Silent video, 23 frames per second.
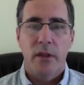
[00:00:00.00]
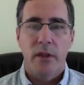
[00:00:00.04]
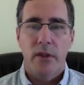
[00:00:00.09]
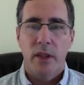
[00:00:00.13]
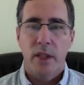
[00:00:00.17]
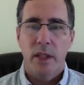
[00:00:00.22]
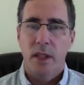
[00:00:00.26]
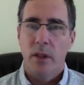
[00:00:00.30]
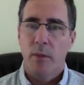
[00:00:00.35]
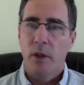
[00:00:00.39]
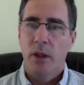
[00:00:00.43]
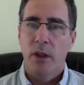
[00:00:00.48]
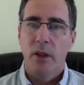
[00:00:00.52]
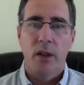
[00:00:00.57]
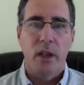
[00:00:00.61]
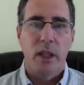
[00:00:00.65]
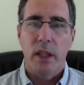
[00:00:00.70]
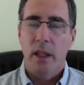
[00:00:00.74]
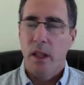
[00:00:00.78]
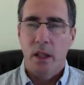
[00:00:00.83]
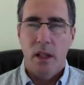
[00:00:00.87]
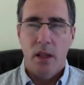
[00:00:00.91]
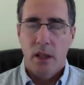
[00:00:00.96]
Similarly,
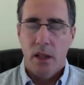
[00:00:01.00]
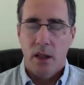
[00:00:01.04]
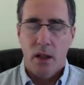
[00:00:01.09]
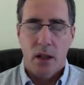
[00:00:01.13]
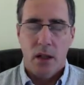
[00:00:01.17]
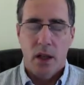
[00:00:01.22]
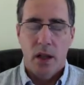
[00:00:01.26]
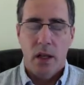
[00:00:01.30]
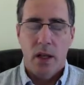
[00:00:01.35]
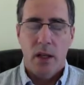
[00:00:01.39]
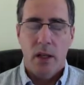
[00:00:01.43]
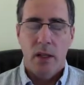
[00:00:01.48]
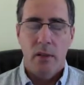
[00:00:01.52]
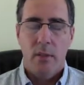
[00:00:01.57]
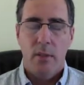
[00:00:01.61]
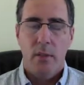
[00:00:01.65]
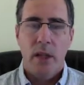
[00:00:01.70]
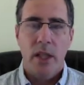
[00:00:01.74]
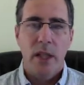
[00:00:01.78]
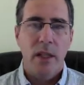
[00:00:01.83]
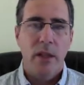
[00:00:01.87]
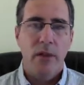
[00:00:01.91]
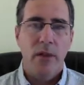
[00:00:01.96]
God,
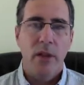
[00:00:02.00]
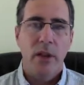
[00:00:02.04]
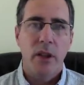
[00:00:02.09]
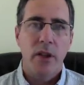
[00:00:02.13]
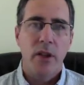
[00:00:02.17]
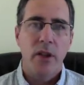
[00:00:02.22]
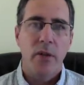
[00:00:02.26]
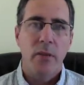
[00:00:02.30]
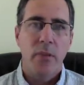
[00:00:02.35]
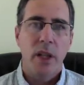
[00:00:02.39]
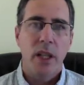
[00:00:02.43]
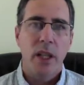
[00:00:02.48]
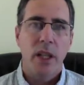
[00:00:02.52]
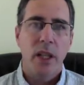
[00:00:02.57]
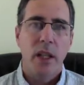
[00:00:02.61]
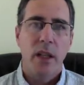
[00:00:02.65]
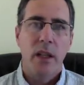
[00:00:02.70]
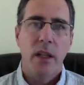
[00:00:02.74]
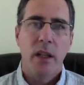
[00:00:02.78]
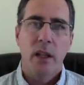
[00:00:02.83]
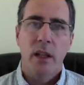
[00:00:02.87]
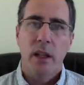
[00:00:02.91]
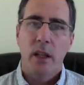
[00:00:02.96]
by definition being
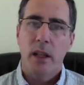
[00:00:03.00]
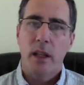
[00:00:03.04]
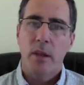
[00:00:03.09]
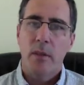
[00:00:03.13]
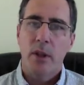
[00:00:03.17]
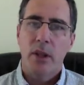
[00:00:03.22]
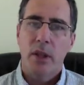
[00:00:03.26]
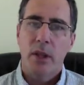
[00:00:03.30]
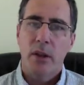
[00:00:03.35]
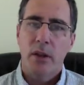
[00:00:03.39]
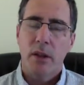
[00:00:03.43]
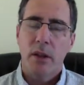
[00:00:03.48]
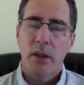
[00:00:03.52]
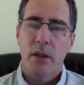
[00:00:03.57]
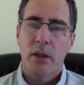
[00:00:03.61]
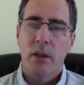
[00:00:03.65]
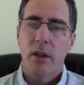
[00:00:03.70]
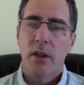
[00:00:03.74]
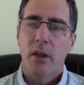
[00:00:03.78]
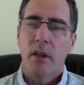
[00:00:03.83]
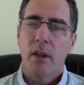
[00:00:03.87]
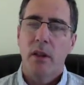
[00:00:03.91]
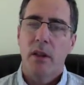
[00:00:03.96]
an immaterial